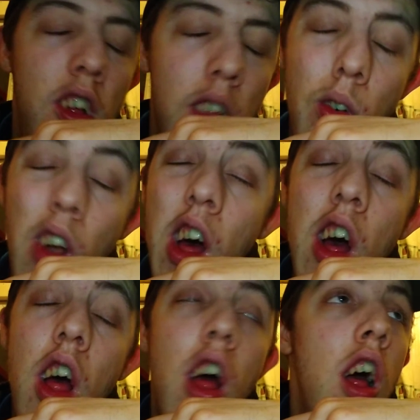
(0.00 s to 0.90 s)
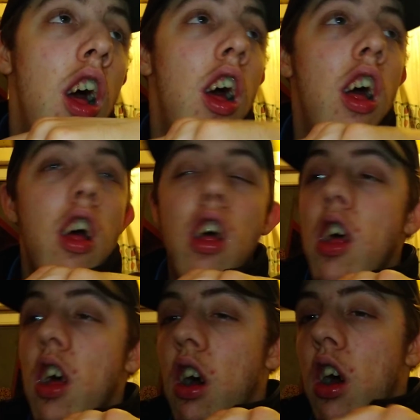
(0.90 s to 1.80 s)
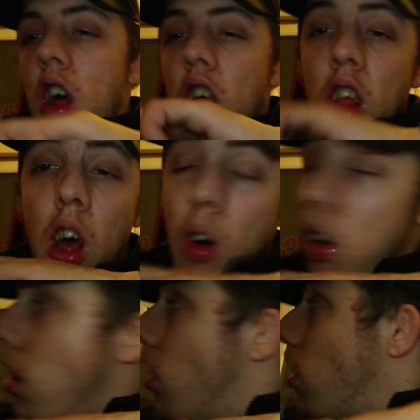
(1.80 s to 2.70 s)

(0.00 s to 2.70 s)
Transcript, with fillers: Something like that. So,